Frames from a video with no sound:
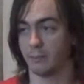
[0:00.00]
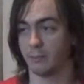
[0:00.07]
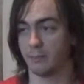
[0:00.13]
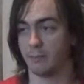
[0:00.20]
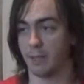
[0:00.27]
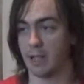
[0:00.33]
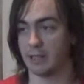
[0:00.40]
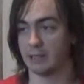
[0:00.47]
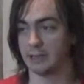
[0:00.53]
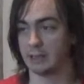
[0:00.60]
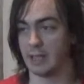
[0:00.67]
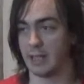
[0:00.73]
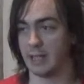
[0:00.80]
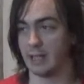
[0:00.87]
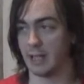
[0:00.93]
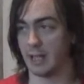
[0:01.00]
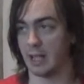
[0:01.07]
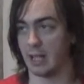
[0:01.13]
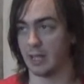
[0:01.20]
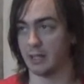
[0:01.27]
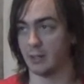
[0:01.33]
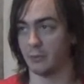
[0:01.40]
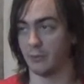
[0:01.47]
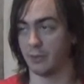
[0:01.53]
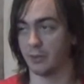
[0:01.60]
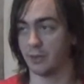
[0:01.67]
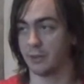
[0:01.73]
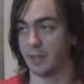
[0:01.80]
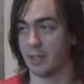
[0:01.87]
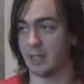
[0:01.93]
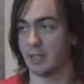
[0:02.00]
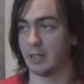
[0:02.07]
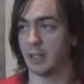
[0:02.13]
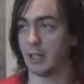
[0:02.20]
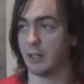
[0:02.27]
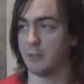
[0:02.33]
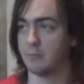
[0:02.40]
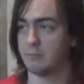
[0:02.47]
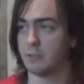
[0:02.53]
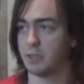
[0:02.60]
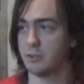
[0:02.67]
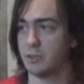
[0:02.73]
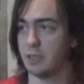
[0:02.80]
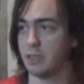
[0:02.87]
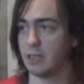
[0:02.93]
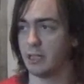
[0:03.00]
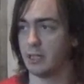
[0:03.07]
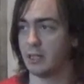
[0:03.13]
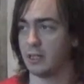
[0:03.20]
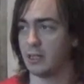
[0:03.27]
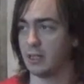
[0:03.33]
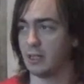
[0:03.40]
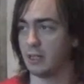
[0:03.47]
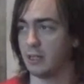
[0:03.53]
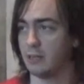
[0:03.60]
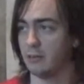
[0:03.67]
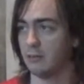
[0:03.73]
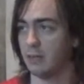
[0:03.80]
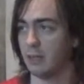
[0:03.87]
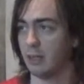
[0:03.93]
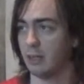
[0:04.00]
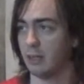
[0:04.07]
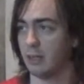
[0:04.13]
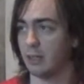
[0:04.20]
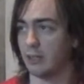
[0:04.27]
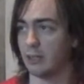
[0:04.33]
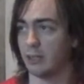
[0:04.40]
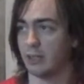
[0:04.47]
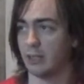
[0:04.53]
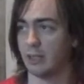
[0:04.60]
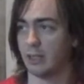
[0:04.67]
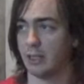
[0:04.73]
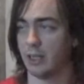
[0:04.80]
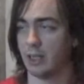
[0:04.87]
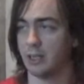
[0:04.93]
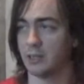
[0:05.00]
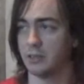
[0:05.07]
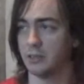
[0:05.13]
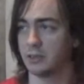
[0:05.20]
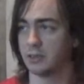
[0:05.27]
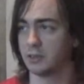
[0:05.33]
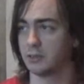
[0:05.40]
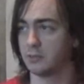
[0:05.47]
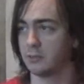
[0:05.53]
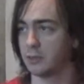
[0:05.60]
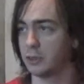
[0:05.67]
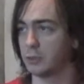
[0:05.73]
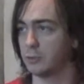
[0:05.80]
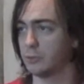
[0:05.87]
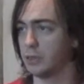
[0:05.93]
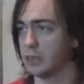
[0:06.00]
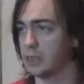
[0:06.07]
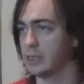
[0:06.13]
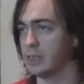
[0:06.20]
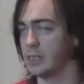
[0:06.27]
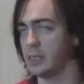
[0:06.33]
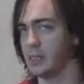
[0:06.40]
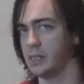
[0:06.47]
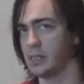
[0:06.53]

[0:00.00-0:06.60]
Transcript: Past that, I don't think I'm doing anything else, really.